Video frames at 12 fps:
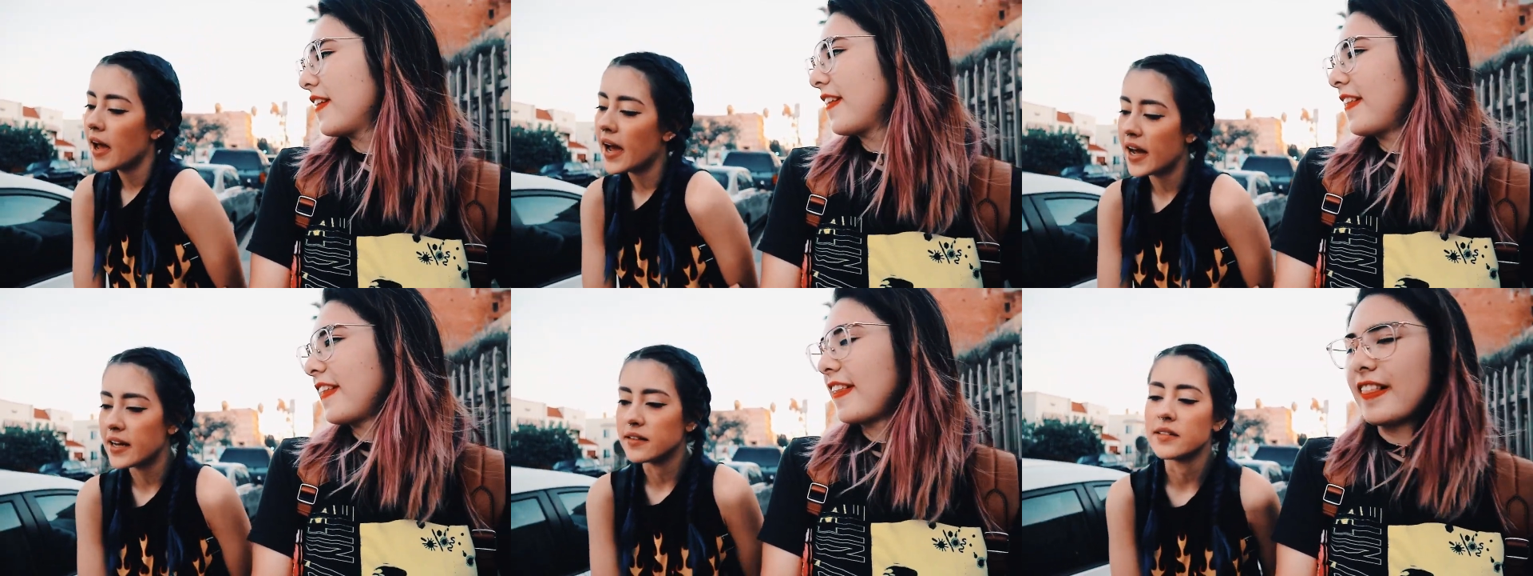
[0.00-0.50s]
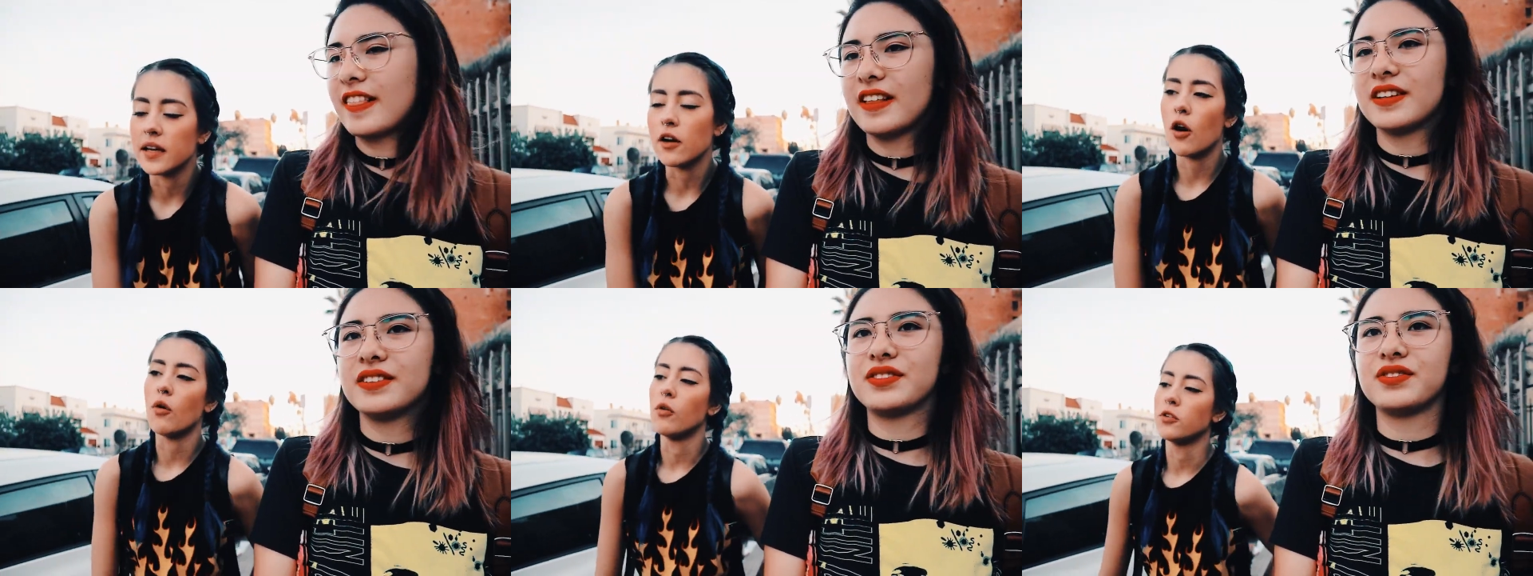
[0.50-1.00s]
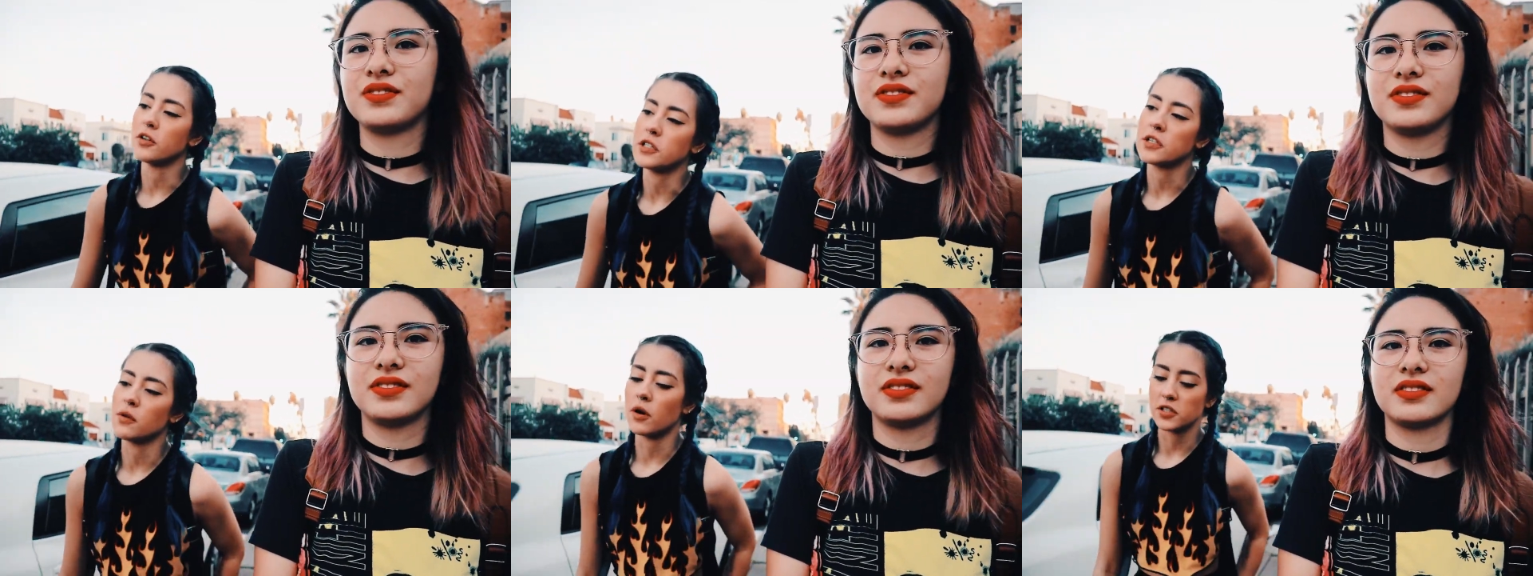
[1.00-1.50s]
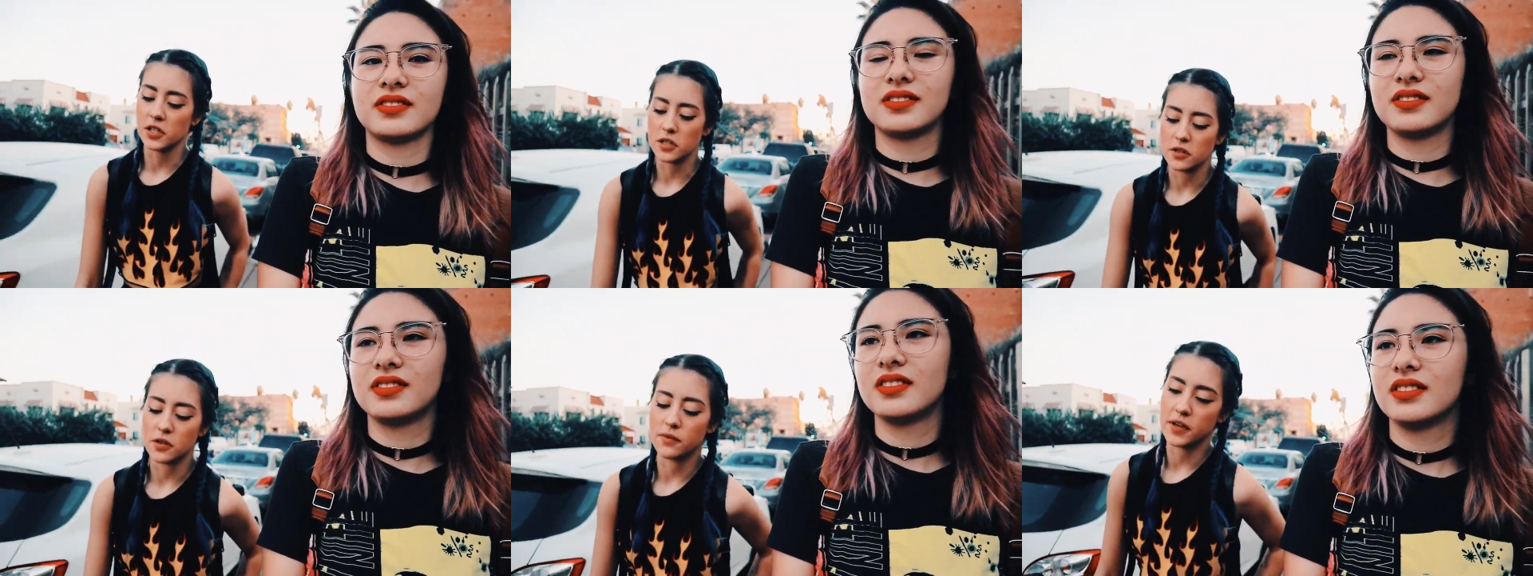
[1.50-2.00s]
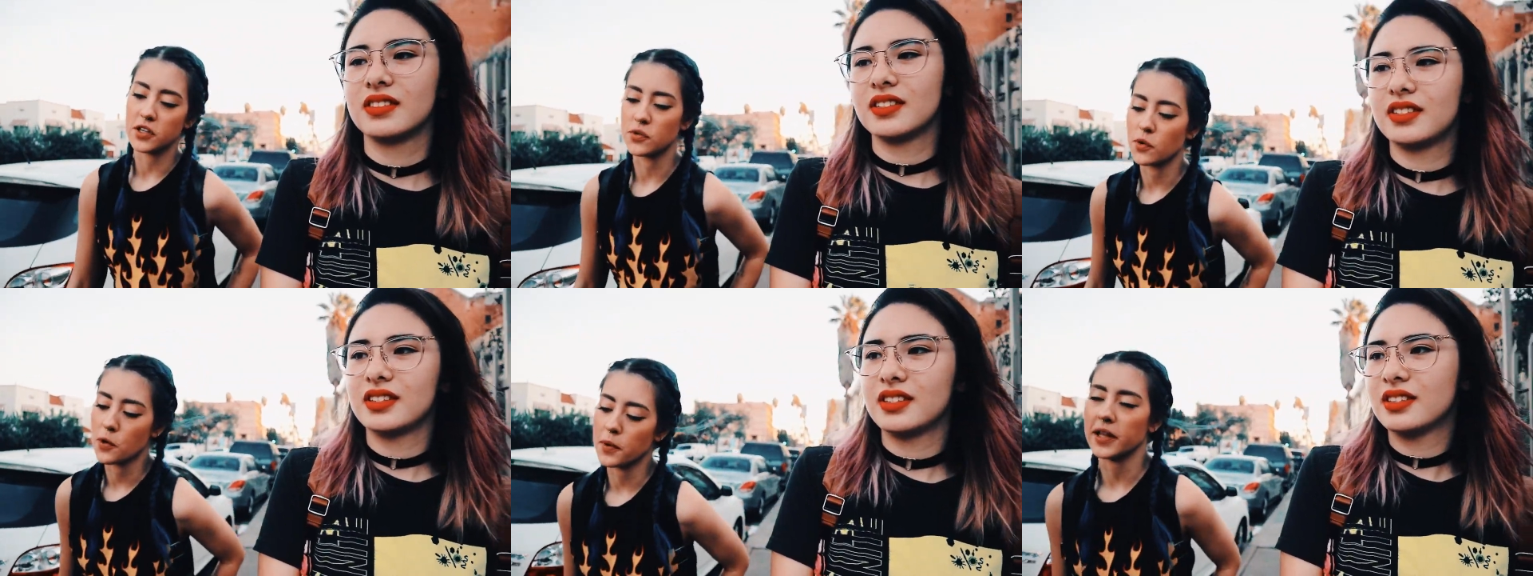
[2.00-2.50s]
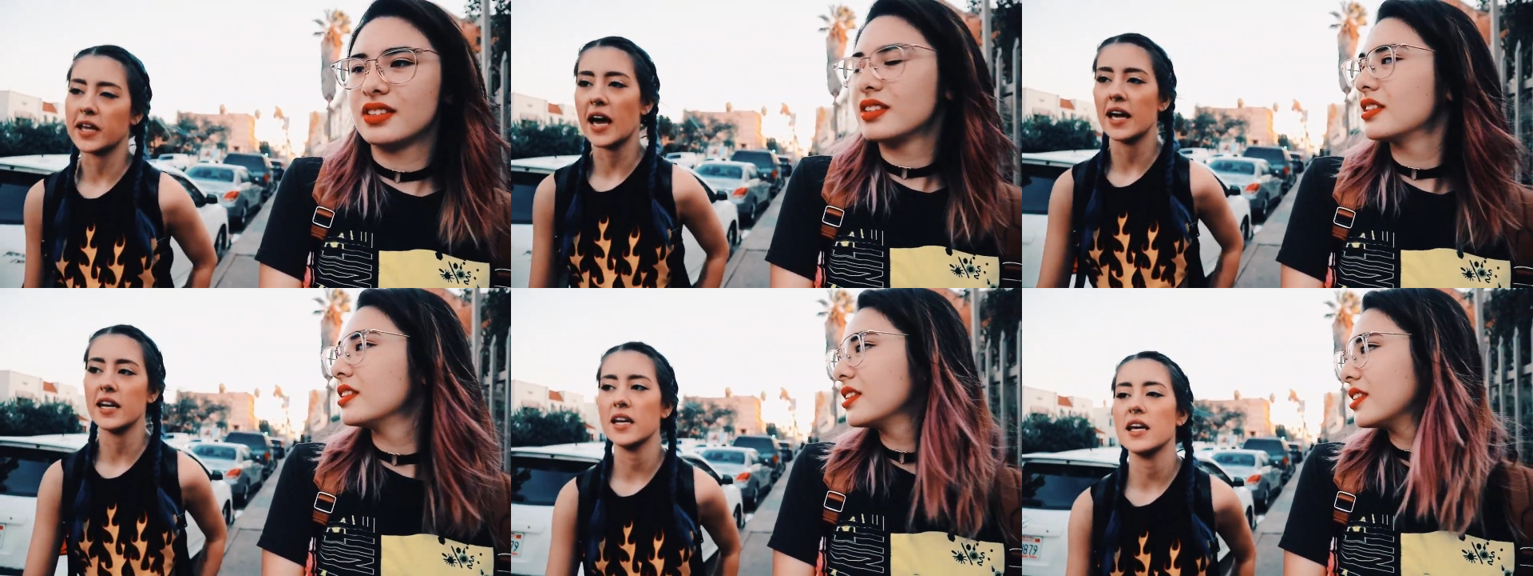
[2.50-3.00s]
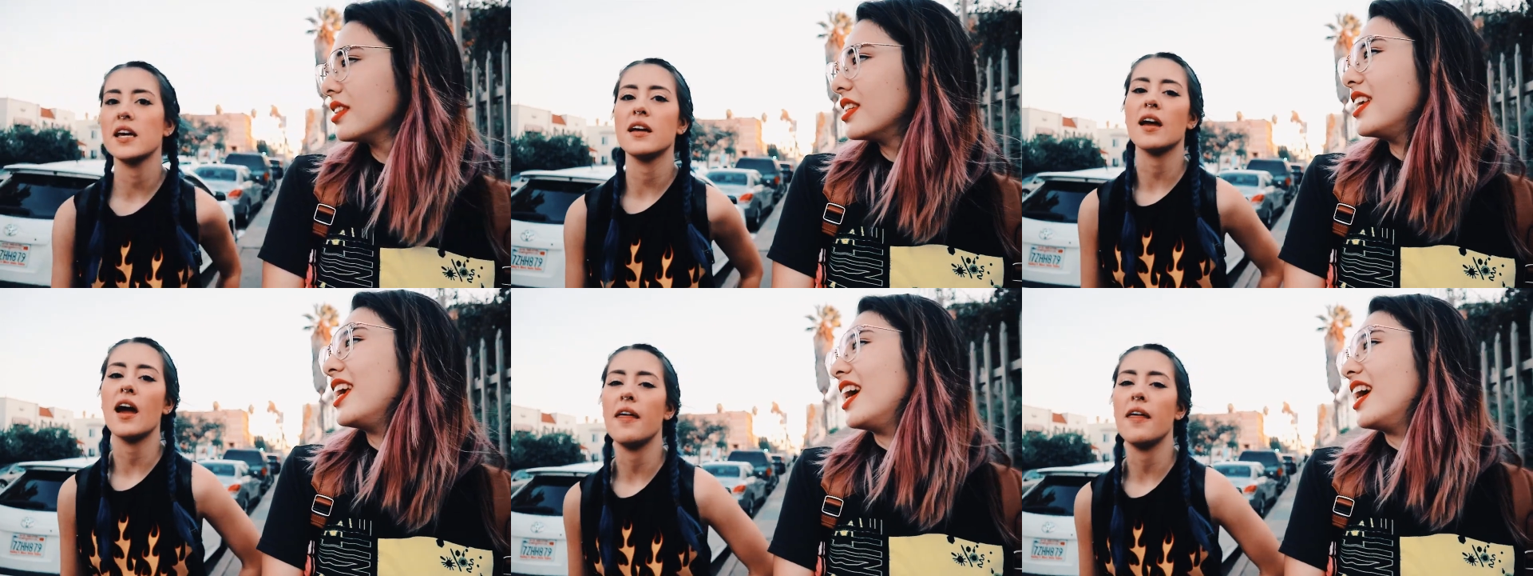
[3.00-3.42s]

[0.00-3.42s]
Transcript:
Speaker 1: as I got older, I started watching YouTube videos more about like editing, yeah.